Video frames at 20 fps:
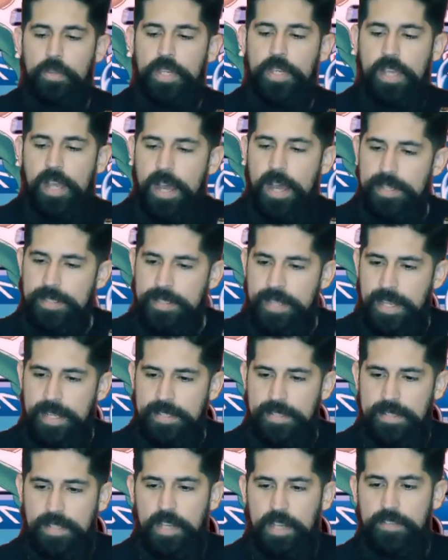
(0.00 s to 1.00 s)
the
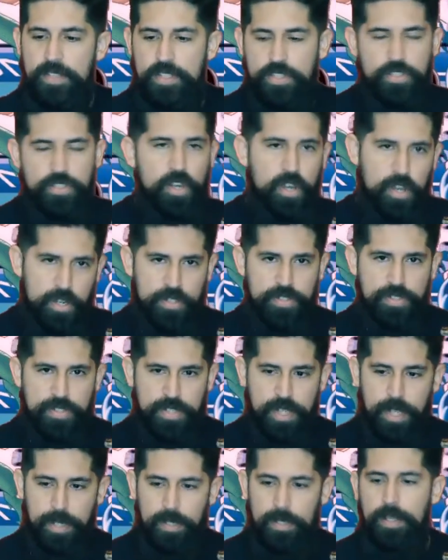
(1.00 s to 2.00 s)
contents of a starter
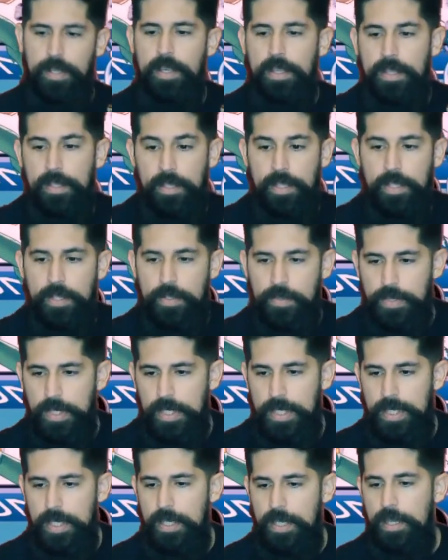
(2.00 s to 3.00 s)
set,
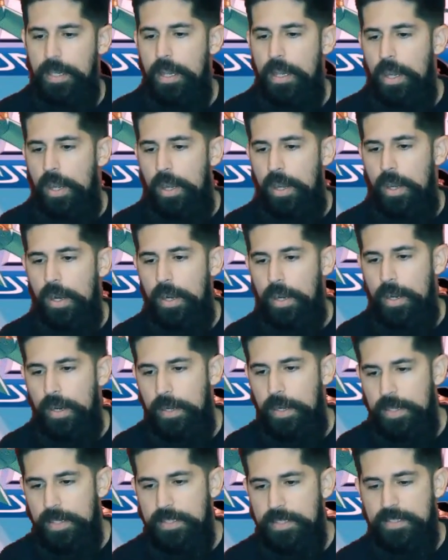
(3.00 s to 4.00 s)
literally,
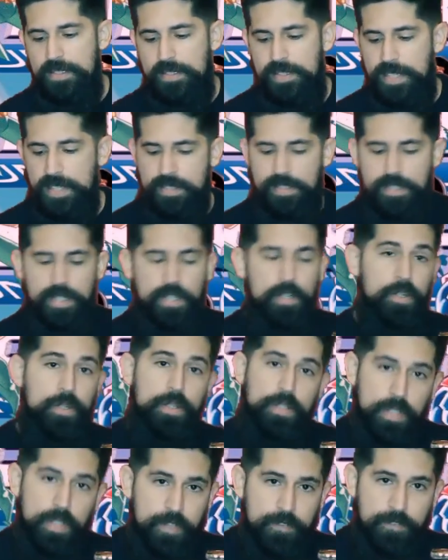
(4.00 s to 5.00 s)
are 6
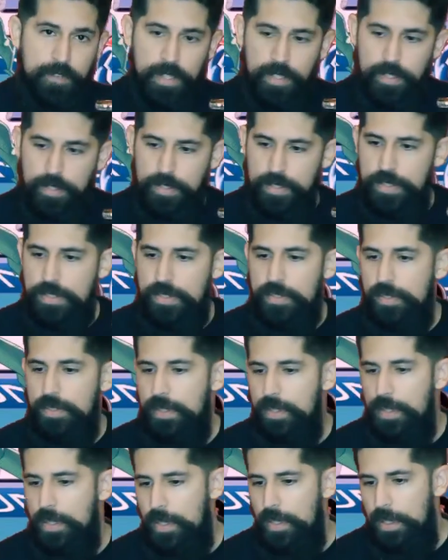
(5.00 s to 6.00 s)
HeroClix figures.
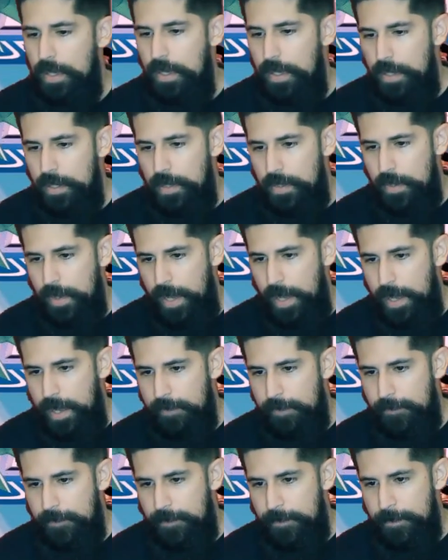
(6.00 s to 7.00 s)
You
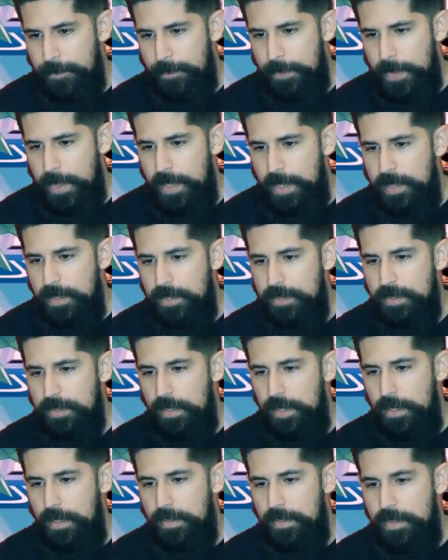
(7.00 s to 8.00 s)
have
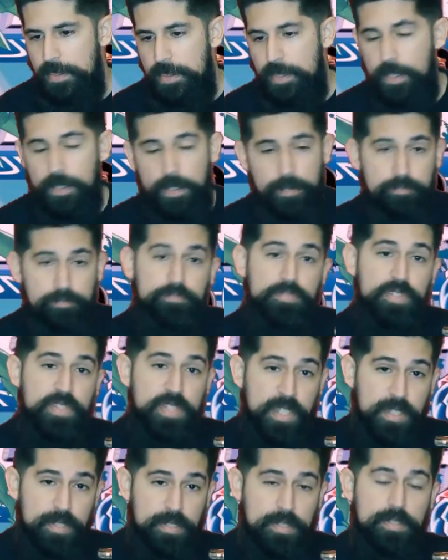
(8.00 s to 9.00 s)
the
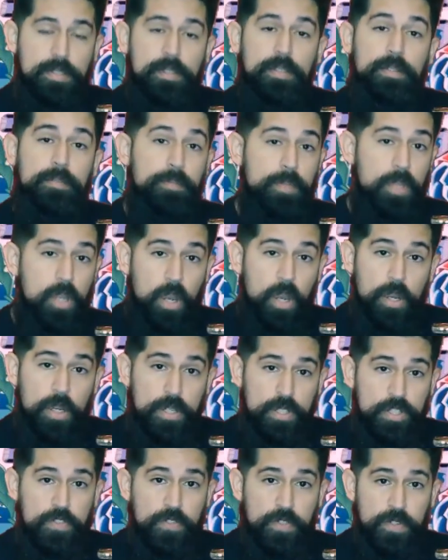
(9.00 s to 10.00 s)
6
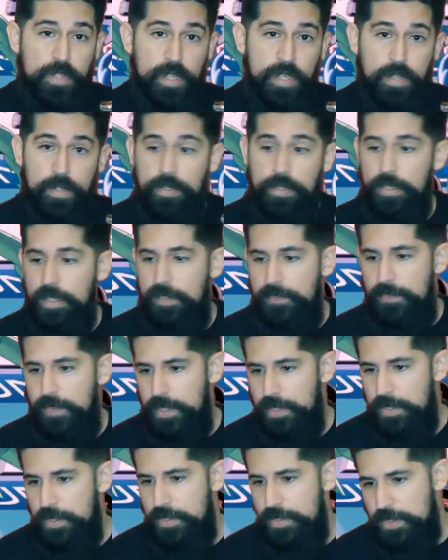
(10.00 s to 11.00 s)
cards for the HeroClix
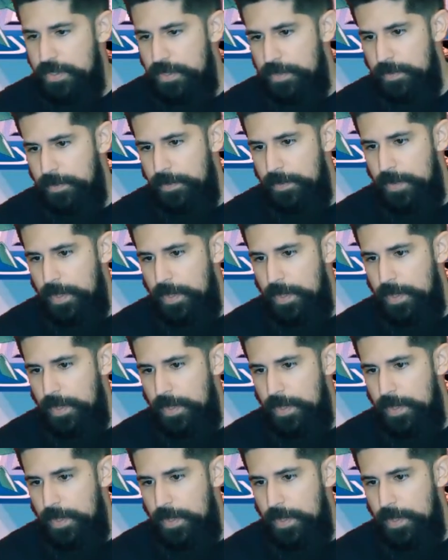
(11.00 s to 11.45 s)
figures.